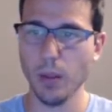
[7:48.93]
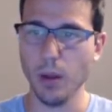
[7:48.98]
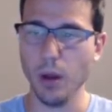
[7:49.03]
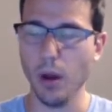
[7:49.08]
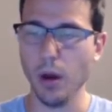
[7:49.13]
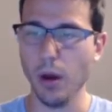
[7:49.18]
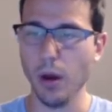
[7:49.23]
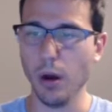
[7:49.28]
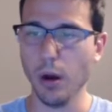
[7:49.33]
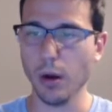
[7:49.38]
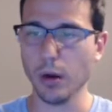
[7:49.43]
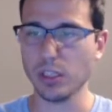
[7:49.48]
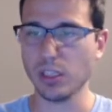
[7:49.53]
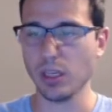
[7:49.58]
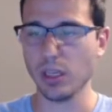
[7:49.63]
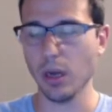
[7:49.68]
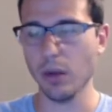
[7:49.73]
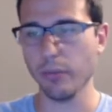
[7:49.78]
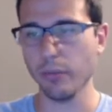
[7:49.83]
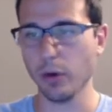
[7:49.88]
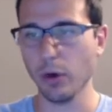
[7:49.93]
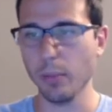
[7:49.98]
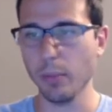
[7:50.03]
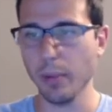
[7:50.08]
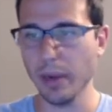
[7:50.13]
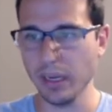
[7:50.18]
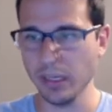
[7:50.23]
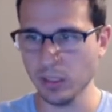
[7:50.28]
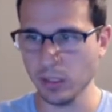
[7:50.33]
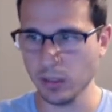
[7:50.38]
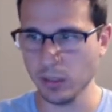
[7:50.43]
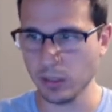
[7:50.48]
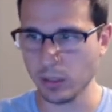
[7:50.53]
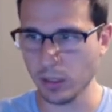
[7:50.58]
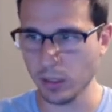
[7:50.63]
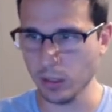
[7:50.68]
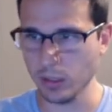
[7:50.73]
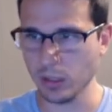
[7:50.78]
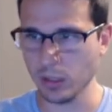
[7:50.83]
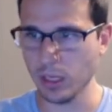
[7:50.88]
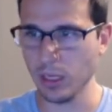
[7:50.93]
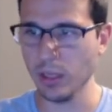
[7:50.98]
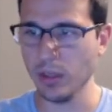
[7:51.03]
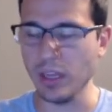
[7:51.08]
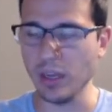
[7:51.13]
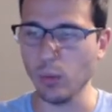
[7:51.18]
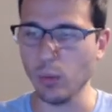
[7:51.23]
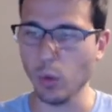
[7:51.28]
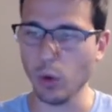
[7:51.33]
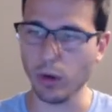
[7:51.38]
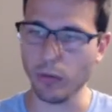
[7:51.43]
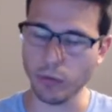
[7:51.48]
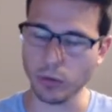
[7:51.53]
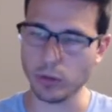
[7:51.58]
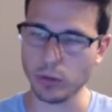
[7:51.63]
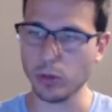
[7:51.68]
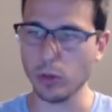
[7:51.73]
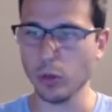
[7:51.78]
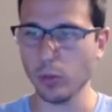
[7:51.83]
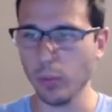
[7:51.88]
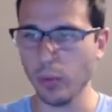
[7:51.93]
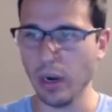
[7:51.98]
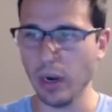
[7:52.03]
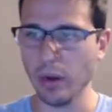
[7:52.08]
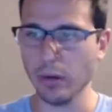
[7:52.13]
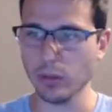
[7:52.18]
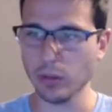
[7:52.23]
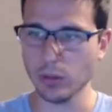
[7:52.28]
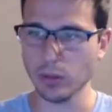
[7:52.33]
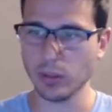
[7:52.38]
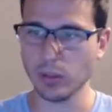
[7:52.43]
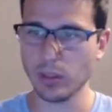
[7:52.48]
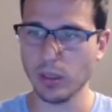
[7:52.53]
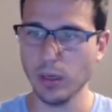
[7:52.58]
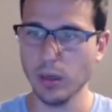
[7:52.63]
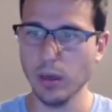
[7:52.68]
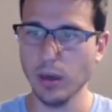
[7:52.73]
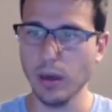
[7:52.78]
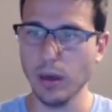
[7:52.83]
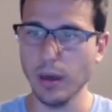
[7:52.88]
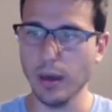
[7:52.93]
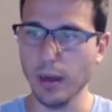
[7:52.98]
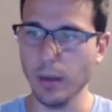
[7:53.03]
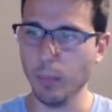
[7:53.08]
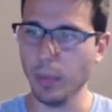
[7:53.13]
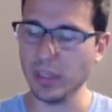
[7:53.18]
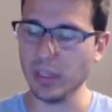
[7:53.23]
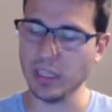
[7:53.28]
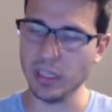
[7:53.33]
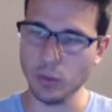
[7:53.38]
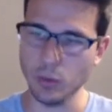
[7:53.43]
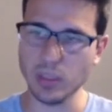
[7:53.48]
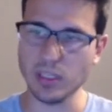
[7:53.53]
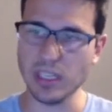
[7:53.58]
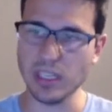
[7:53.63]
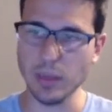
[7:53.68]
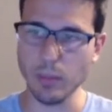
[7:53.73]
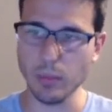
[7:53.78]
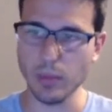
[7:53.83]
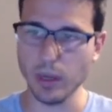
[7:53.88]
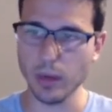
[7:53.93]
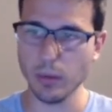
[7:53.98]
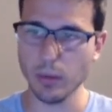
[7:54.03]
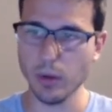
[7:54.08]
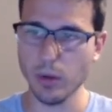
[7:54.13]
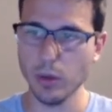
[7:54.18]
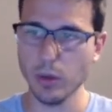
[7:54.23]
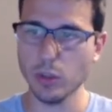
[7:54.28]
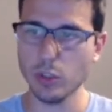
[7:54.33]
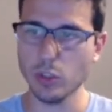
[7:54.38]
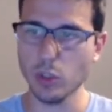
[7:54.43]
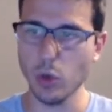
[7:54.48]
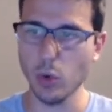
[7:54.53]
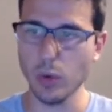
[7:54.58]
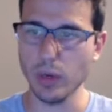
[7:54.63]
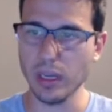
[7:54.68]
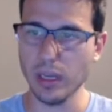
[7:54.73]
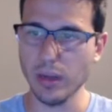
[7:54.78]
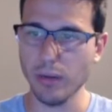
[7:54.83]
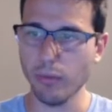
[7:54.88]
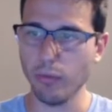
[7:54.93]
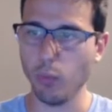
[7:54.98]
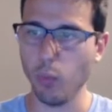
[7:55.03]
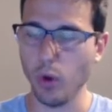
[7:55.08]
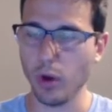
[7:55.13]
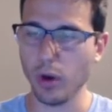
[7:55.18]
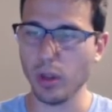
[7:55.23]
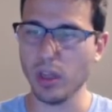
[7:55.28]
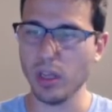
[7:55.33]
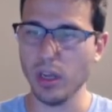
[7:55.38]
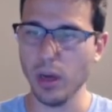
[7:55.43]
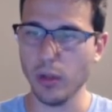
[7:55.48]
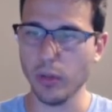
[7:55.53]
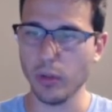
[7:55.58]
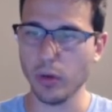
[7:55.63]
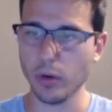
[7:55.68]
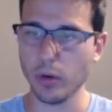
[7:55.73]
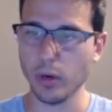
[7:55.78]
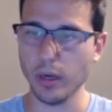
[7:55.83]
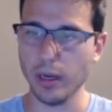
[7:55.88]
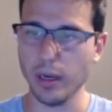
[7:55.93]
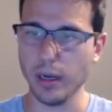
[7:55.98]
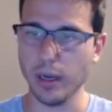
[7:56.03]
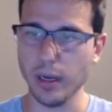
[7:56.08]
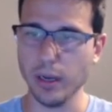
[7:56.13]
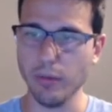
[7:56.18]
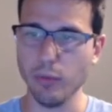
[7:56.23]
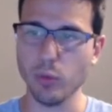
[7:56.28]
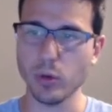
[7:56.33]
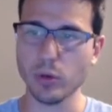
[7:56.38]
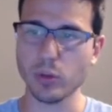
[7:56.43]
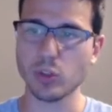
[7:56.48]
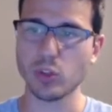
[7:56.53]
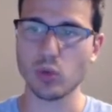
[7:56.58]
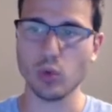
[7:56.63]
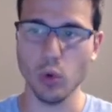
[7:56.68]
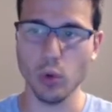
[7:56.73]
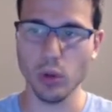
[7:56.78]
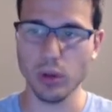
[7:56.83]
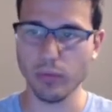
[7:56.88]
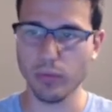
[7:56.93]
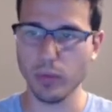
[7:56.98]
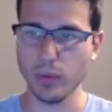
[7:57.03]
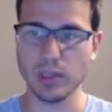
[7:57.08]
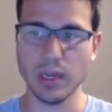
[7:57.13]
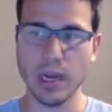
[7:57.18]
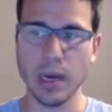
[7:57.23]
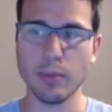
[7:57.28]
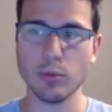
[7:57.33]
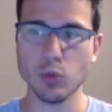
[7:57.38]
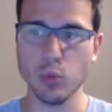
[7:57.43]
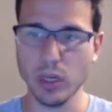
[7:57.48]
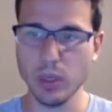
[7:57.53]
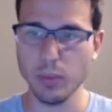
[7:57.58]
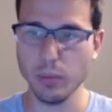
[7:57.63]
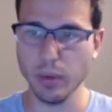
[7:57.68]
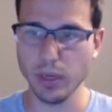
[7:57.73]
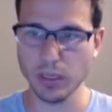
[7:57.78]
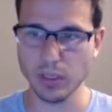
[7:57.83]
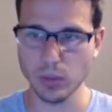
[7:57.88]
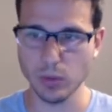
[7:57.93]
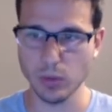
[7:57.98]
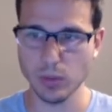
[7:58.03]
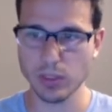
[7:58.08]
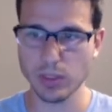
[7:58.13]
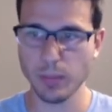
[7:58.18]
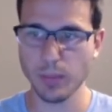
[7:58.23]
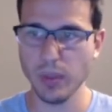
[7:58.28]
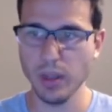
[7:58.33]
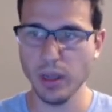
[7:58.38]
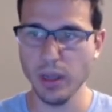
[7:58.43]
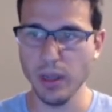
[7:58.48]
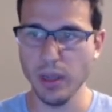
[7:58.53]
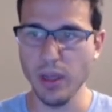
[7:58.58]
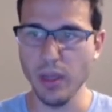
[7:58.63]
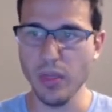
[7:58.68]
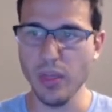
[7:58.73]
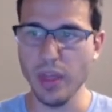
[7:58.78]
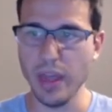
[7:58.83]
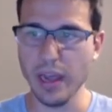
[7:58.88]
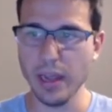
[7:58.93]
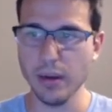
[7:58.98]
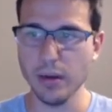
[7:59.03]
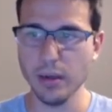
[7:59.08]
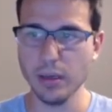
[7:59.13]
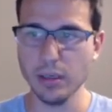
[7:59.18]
are to cover our bases because they work for certain browsers, but they do the same thing. So if one or the other, if we're scrolling from the top 20 pixels, then